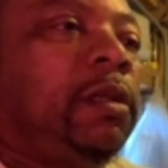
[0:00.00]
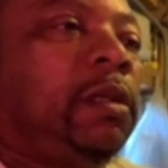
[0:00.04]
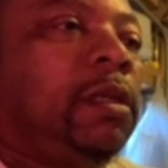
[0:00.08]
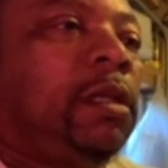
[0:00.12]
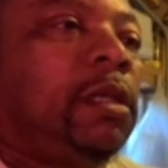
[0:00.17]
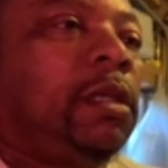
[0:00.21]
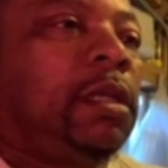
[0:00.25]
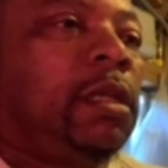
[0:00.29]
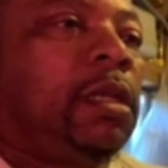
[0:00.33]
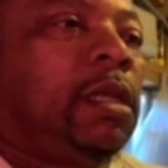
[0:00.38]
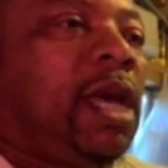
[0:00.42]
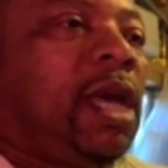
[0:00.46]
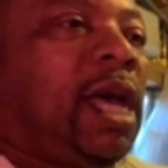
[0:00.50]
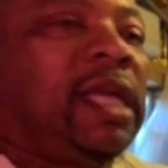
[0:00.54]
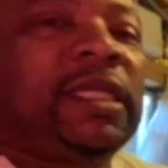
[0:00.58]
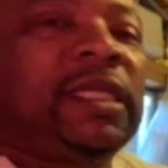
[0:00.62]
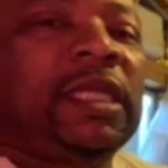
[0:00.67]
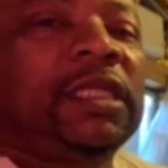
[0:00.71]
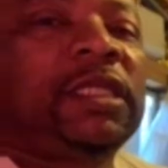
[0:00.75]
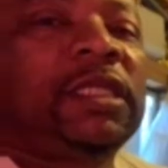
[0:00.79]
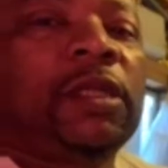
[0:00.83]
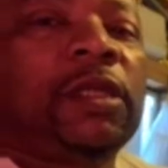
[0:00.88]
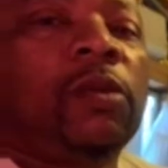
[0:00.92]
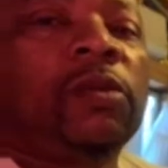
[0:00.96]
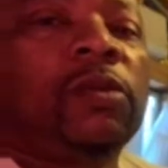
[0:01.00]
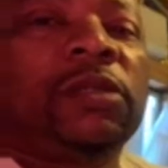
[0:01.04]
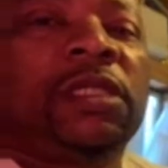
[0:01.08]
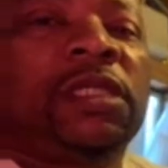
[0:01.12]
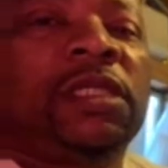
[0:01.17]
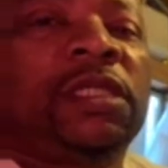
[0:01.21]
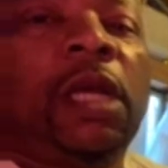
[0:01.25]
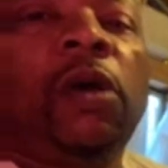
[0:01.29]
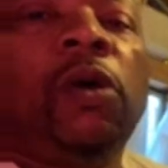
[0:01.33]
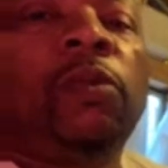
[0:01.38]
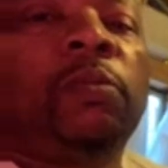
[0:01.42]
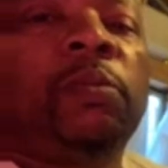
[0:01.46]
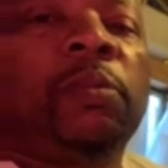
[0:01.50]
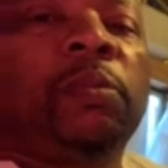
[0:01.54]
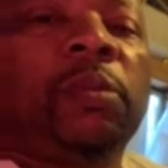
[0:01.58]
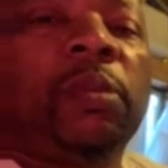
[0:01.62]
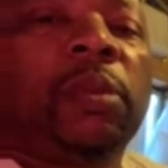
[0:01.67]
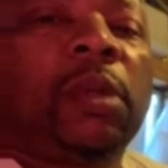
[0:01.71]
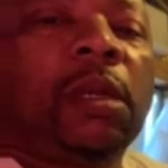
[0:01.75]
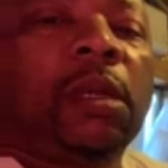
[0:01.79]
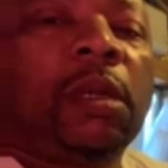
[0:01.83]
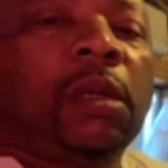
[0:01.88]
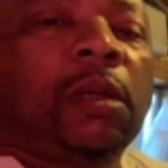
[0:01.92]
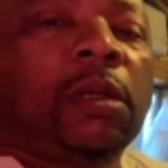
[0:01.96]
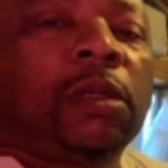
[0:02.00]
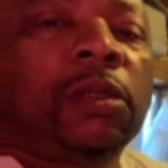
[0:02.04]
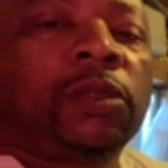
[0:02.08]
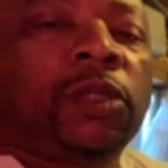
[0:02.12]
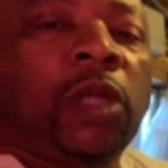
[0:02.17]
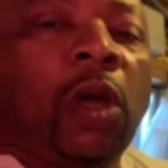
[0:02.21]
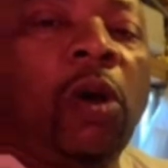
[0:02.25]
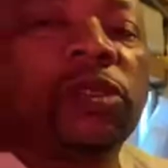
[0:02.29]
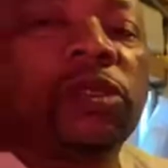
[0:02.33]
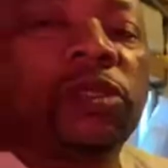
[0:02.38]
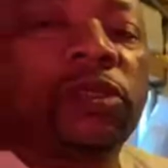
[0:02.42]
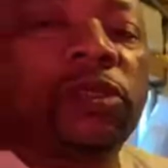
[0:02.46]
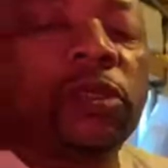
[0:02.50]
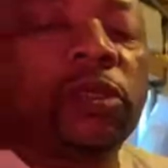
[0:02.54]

I just don't sell dogs.